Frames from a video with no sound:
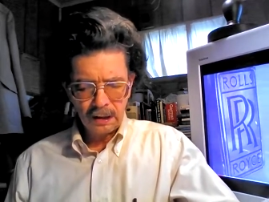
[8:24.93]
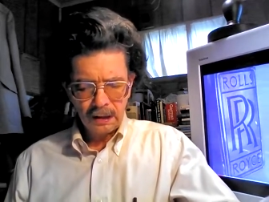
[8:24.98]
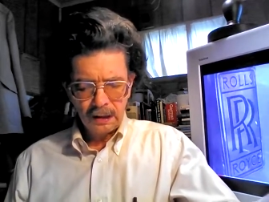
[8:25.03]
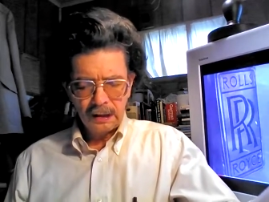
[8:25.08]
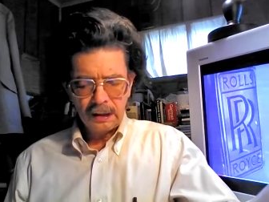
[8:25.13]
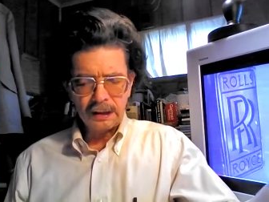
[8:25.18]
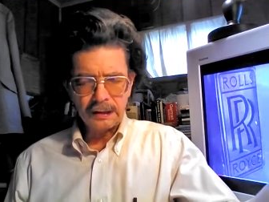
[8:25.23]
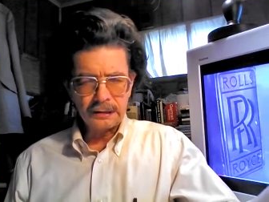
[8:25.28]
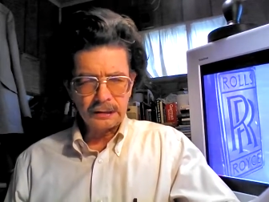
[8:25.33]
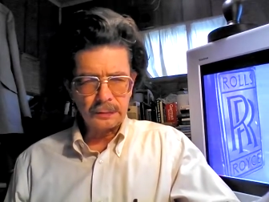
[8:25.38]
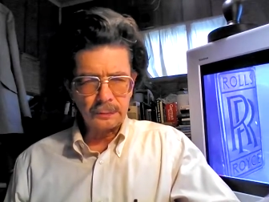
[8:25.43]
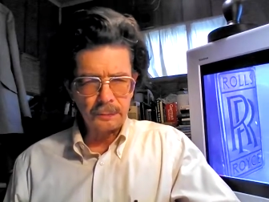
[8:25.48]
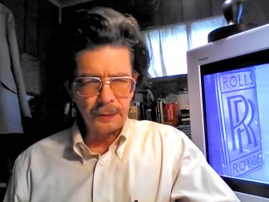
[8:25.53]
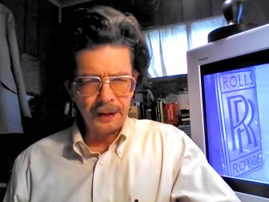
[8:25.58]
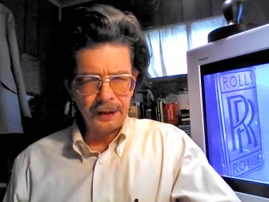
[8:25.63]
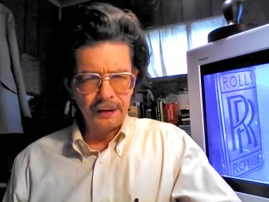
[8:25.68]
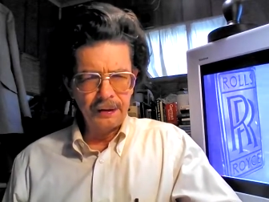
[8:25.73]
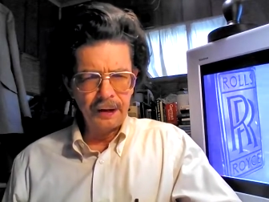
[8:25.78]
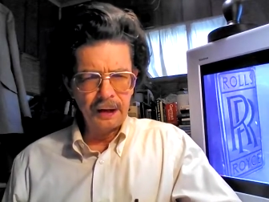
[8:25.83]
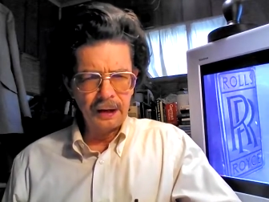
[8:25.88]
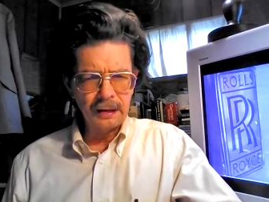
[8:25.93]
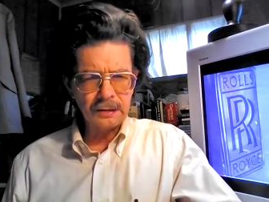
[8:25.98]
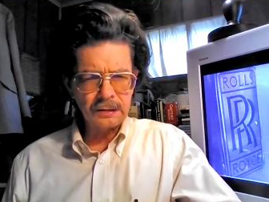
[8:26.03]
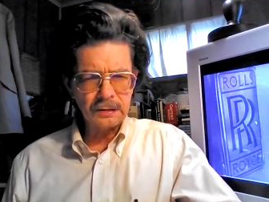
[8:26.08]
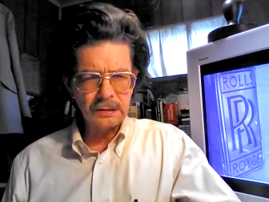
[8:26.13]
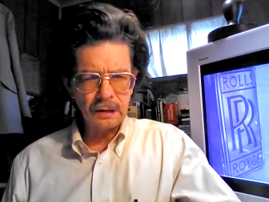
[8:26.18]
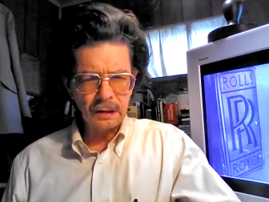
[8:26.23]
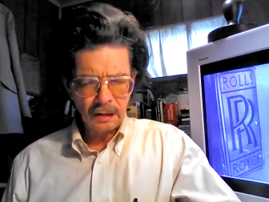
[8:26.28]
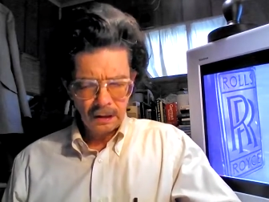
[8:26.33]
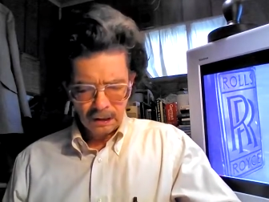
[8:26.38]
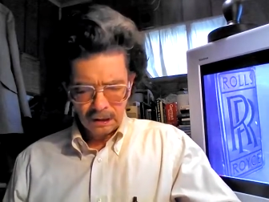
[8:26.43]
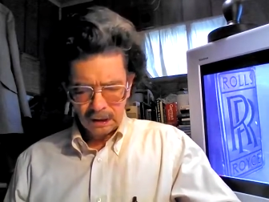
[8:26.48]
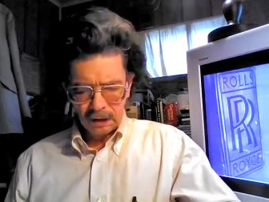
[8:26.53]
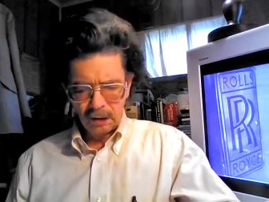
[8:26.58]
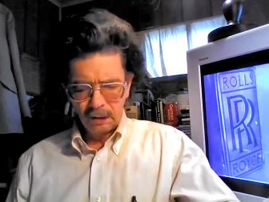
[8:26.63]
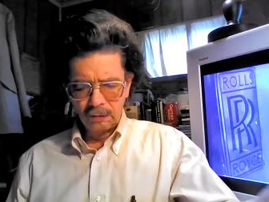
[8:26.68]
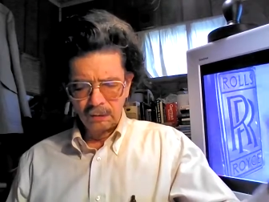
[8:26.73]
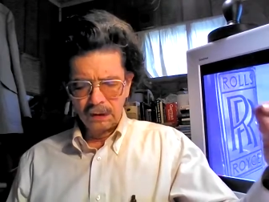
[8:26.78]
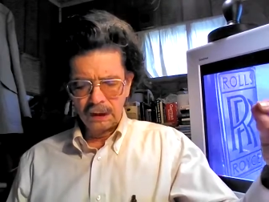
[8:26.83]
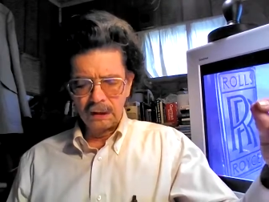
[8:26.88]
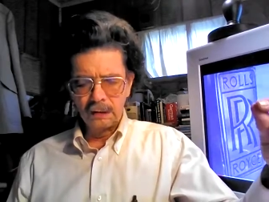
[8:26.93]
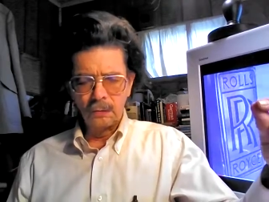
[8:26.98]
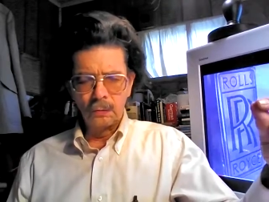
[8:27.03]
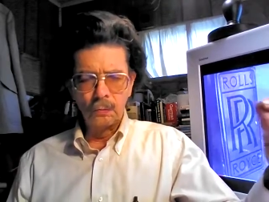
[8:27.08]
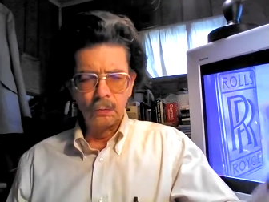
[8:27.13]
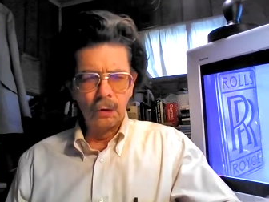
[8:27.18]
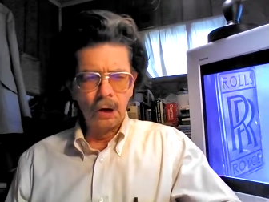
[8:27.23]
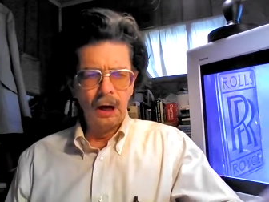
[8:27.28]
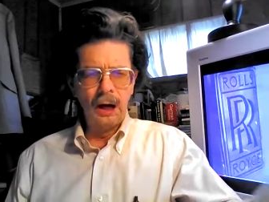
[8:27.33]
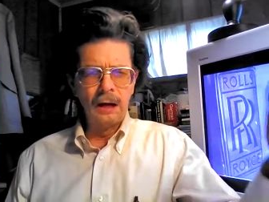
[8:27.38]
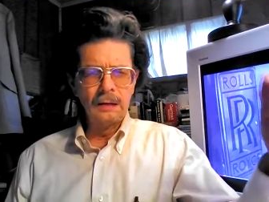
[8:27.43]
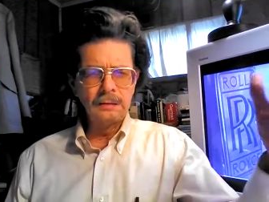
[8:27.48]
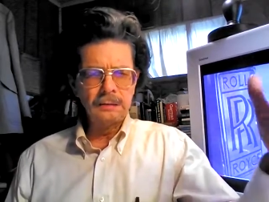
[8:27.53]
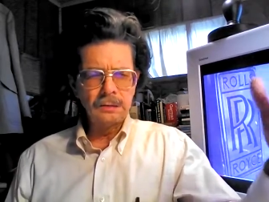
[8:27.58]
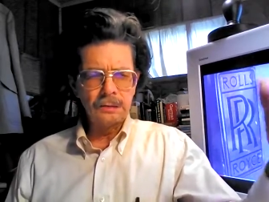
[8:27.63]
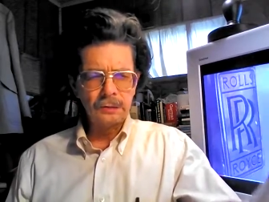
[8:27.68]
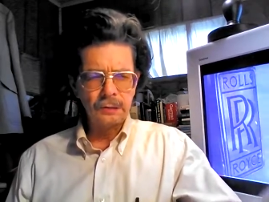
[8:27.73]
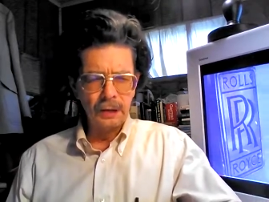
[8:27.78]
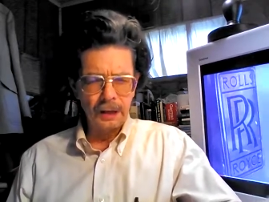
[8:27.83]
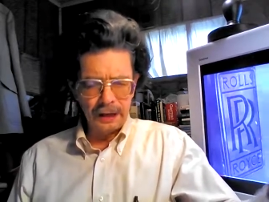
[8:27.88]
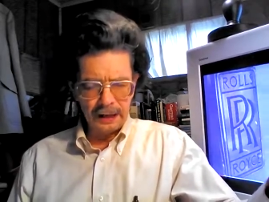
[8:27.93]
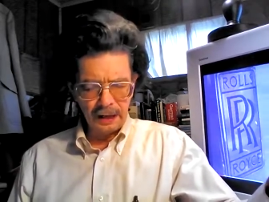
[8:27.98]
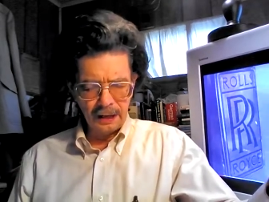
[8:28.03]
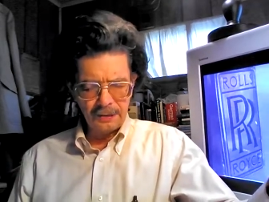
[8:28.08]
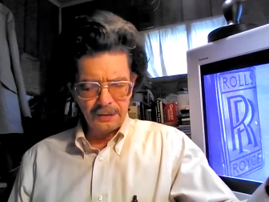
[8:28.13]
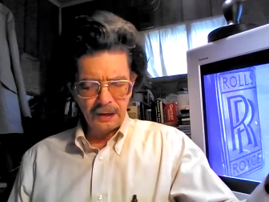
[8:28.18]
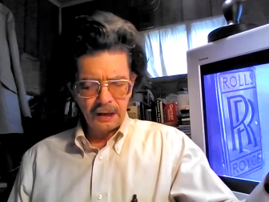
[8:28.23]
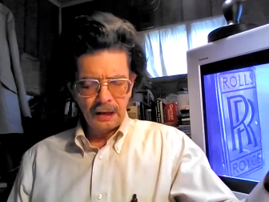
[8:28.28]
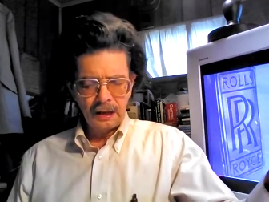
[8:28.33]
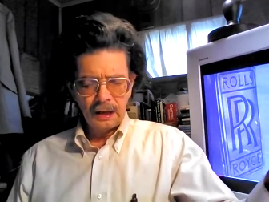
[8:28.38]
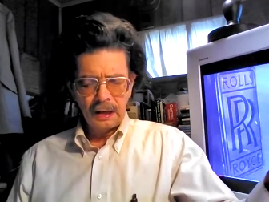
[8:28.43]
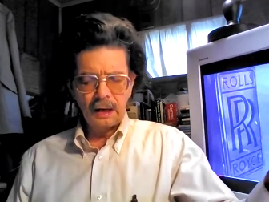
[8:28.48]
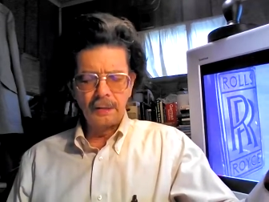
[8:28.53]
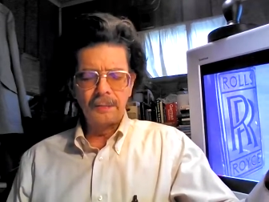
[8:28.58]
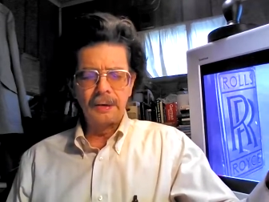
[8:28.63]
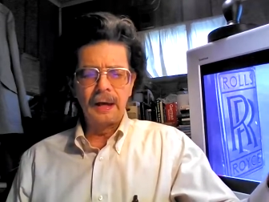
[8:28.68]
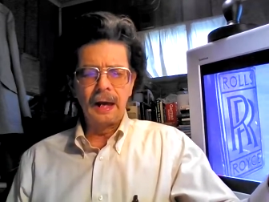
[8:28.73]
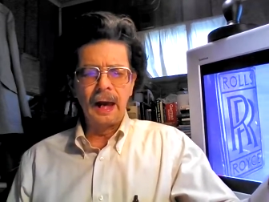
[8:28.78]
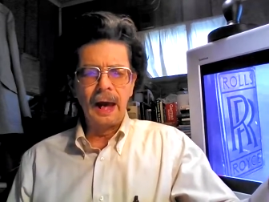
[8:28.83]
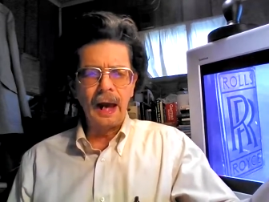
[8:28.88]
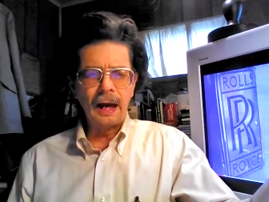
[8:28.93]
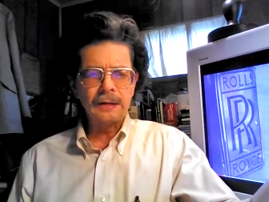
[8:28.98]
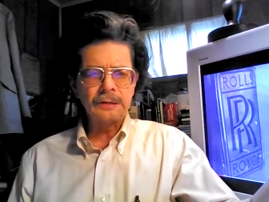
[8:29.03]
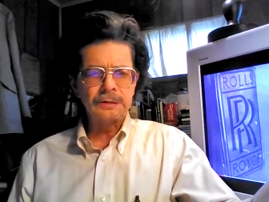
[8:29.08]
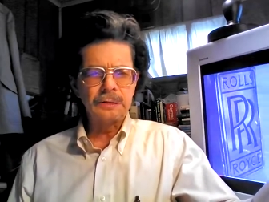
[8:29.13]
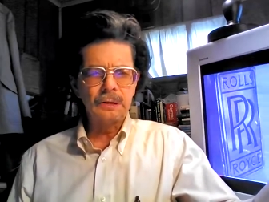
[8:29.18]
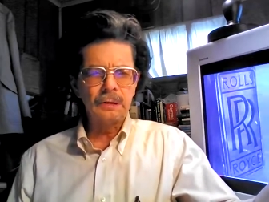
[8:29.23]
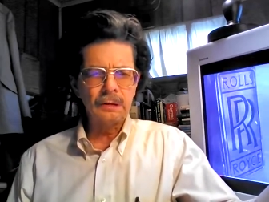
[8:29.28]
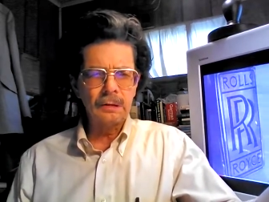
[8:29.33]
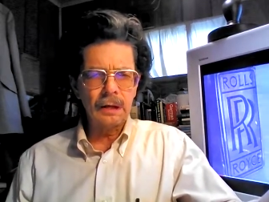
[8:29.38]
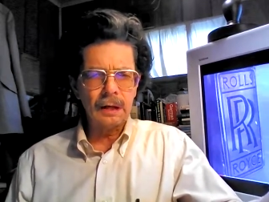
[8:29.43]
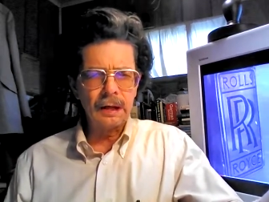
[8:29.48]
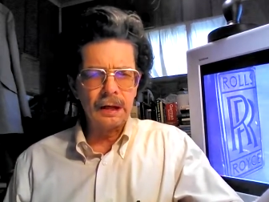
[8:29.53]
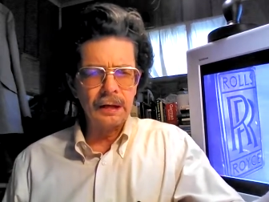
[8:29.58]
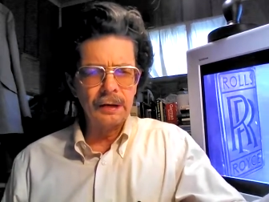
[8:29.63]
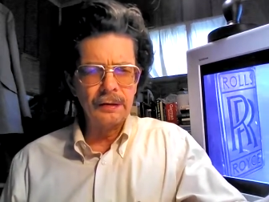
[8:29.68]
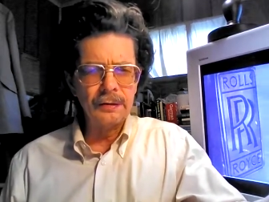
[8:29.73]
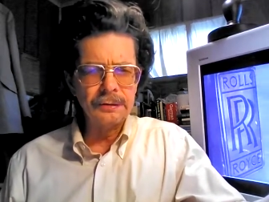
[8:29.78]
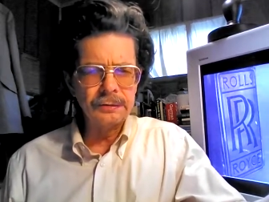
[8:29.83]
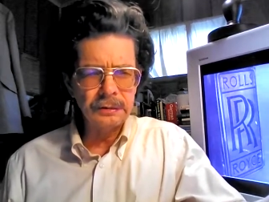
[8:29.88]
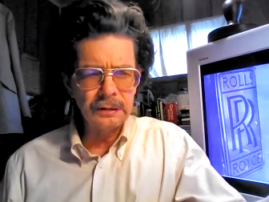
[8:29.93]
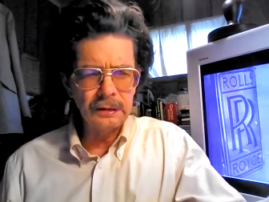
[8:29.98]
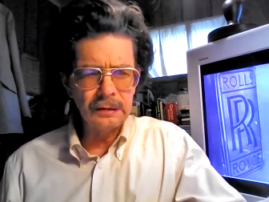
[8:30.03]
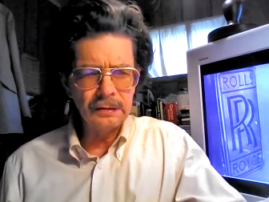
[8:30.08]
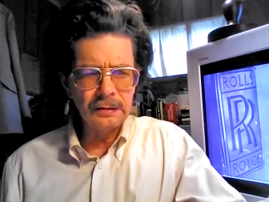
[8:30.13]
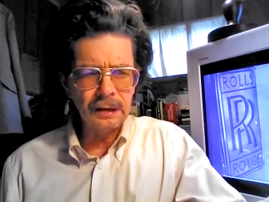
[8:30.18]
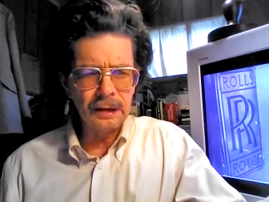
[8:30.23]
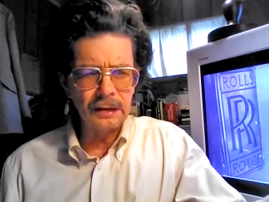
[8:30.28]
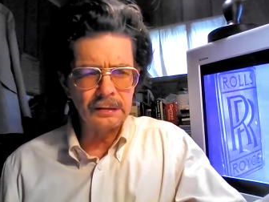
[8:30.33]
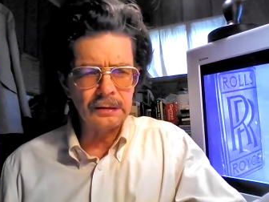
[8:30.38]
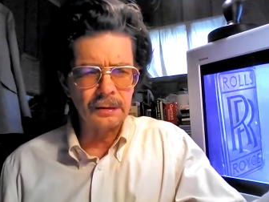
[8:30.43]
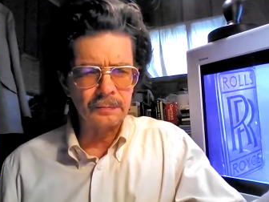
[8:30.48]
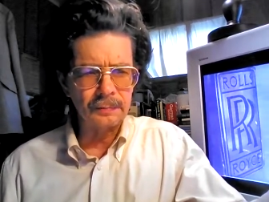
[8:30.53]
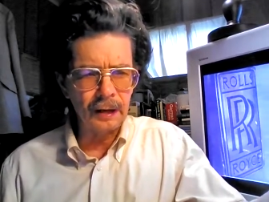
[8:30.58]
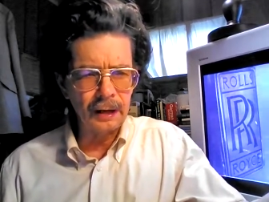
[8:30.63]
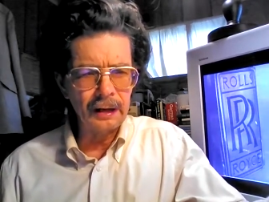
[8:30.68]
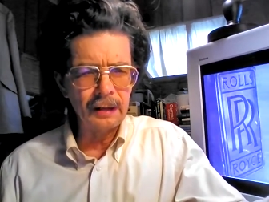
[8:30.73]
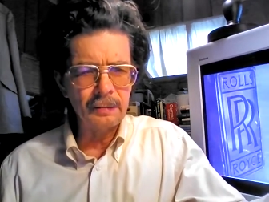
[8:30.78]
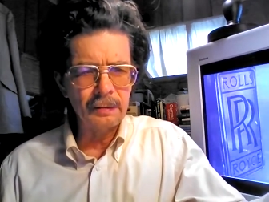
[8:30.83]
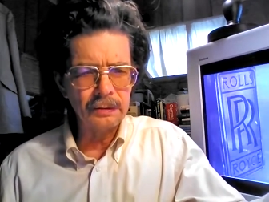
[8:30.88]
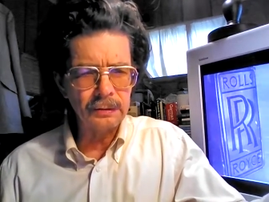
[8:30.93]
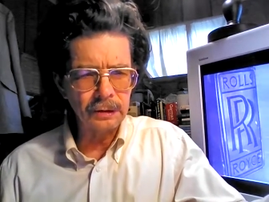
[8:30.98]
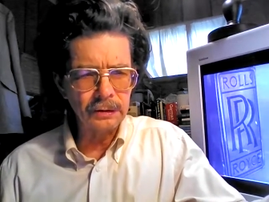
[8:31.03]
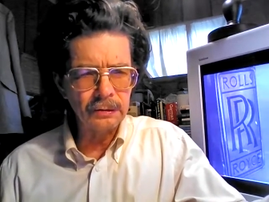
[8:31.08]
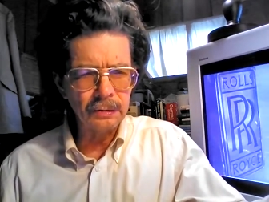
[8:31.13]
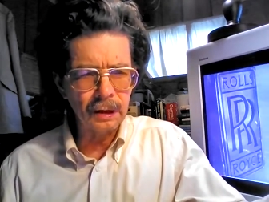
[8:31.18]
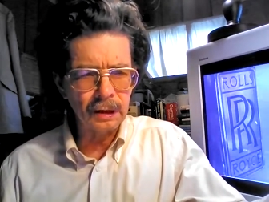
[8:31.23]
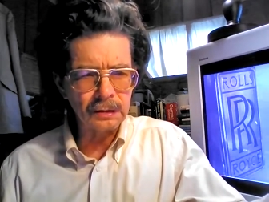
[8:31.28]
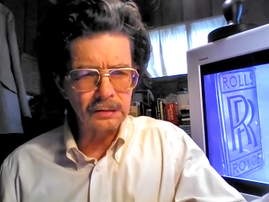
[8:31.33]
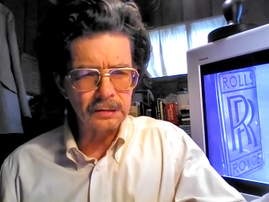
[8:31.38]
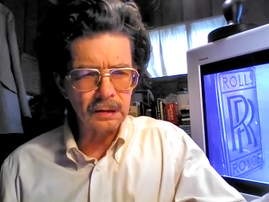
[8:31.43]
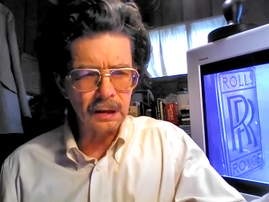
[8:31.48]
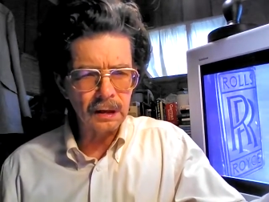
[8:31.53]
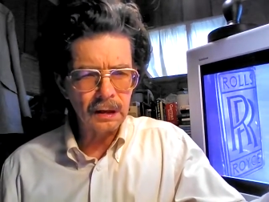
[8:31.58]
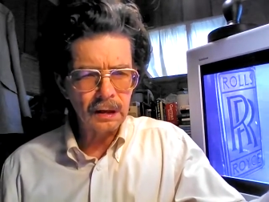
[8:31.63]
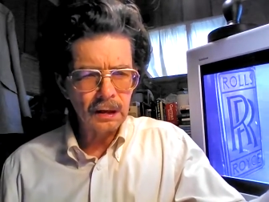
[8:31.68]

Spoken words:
experienced only 1/3 of the actual energy that is available to us.